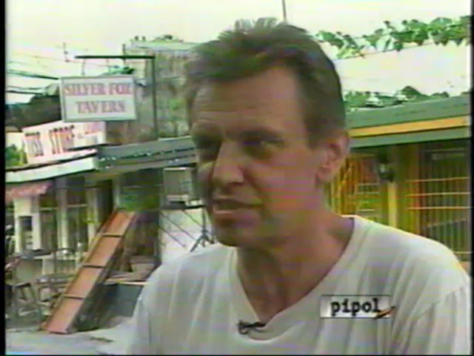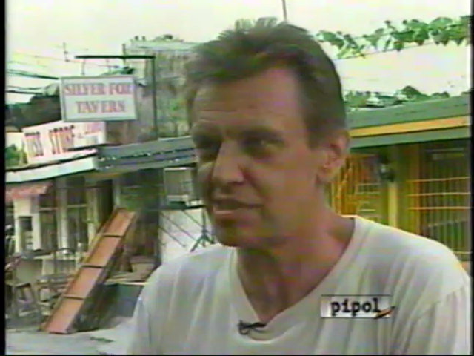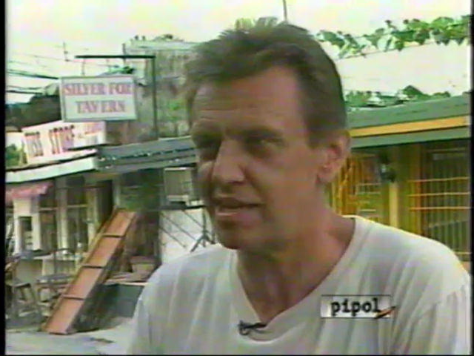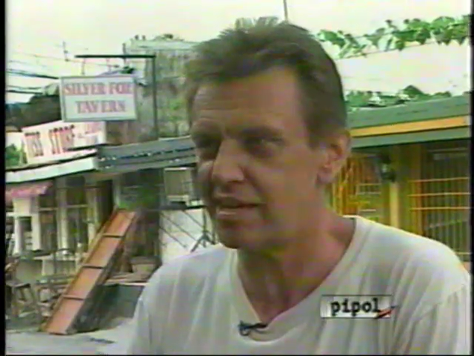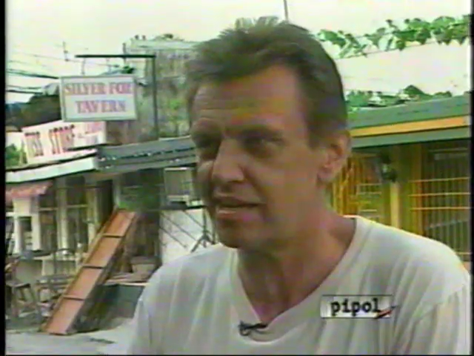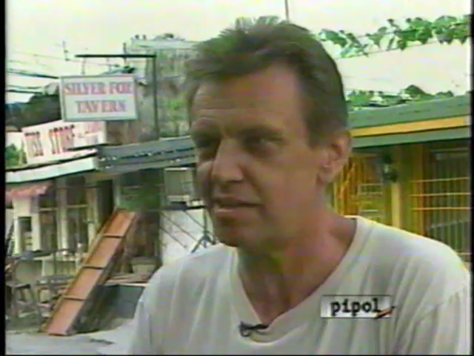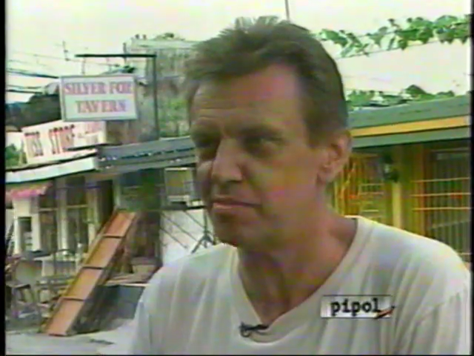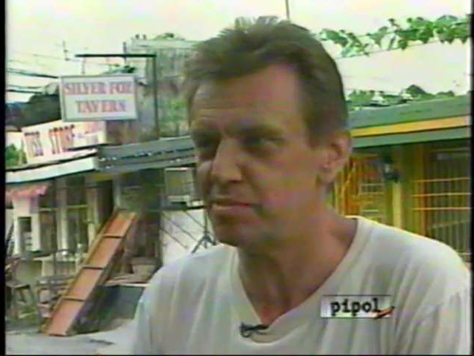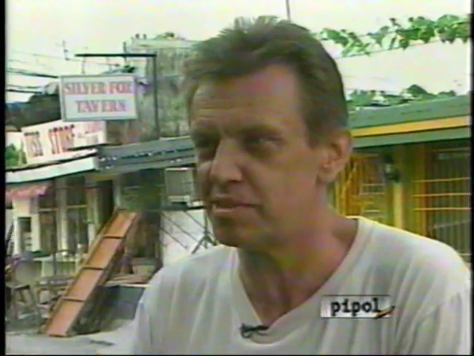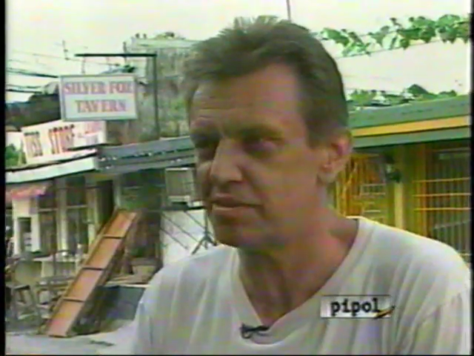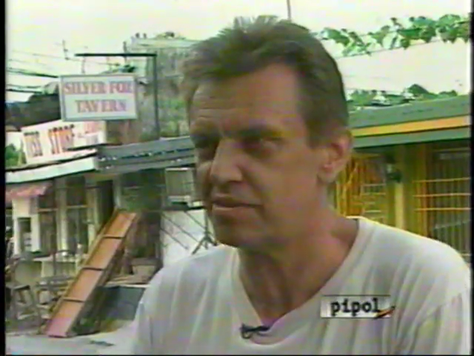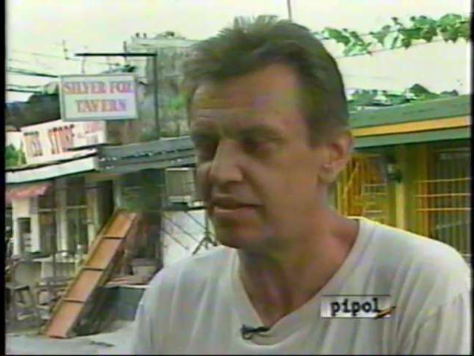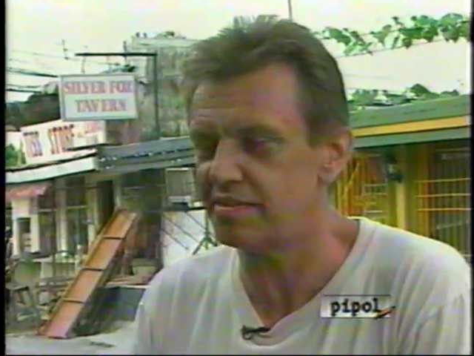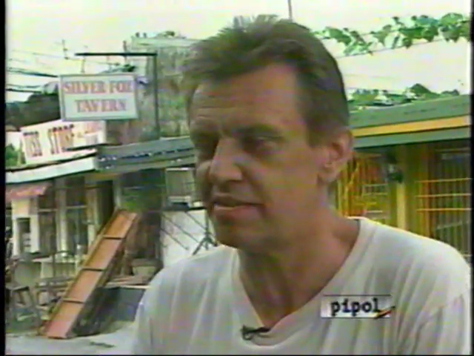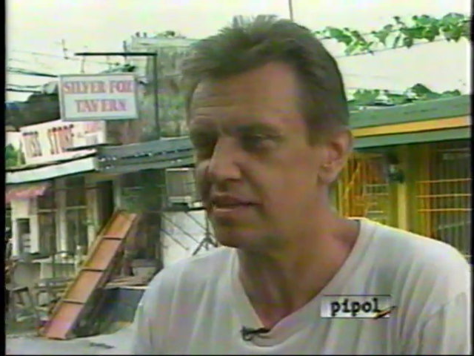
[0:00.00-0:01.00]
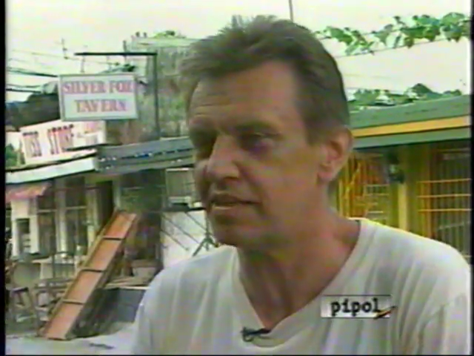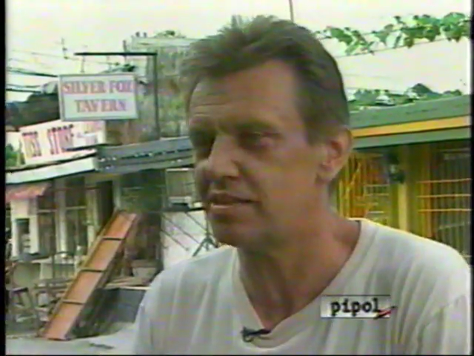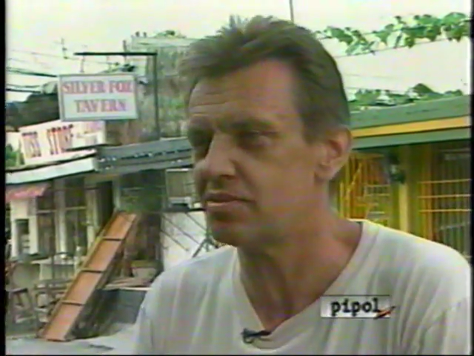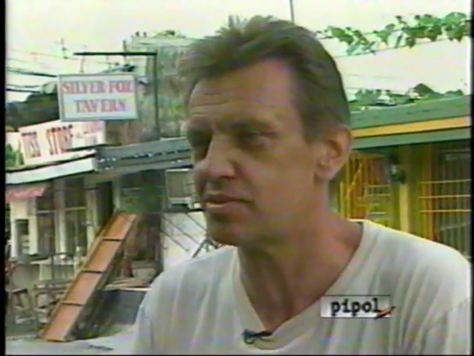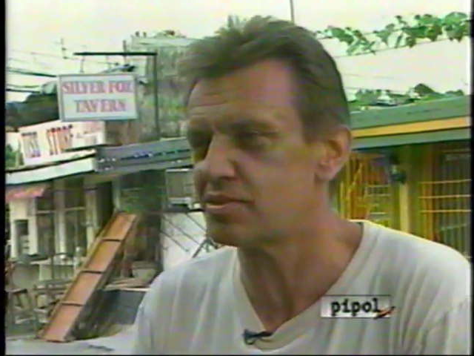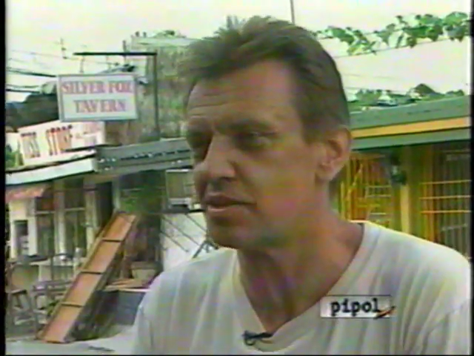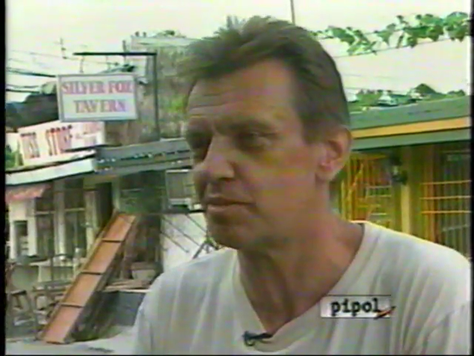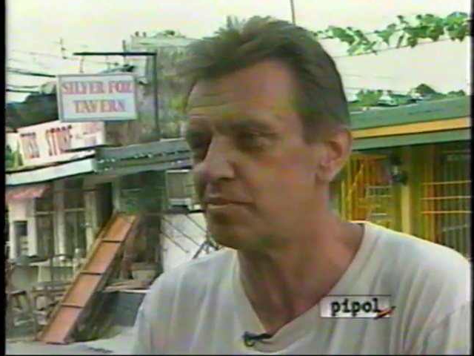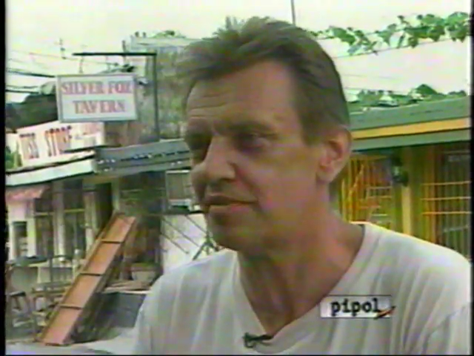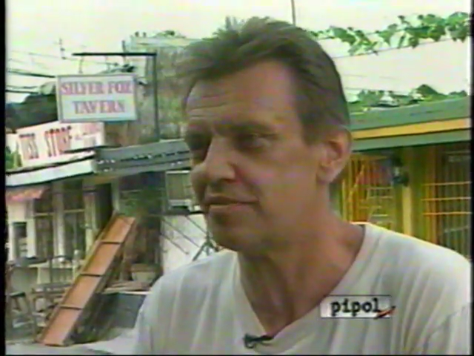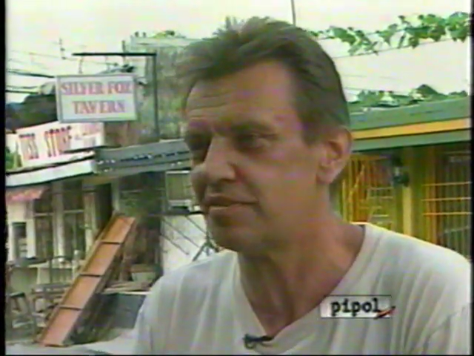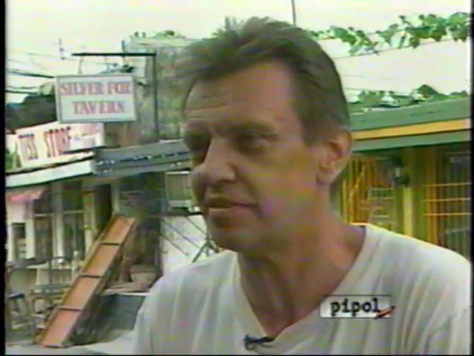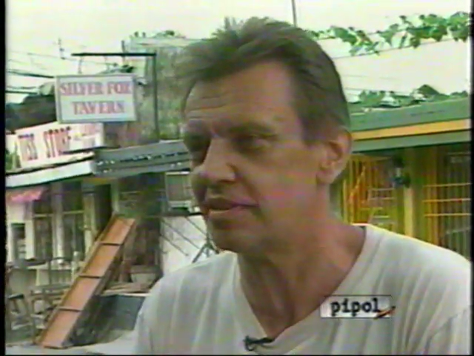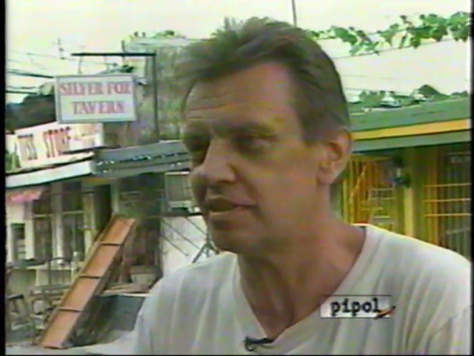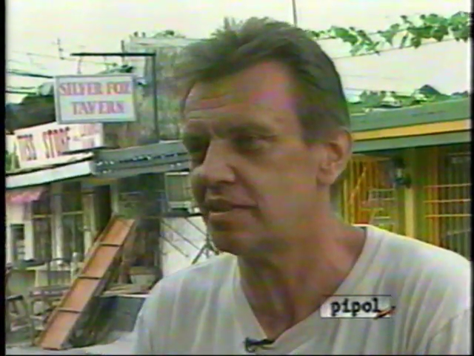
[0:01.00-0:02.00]
like him too. I think you saw
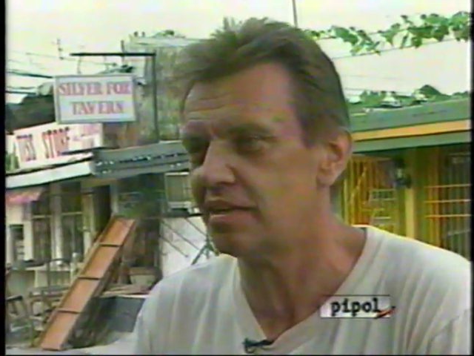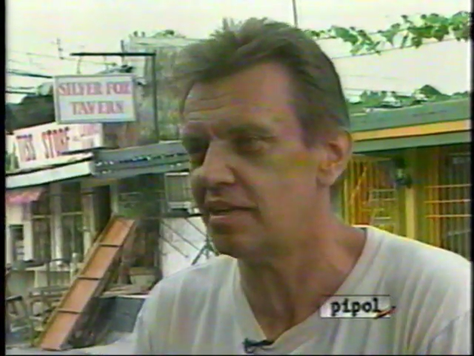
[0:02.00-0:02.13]
before.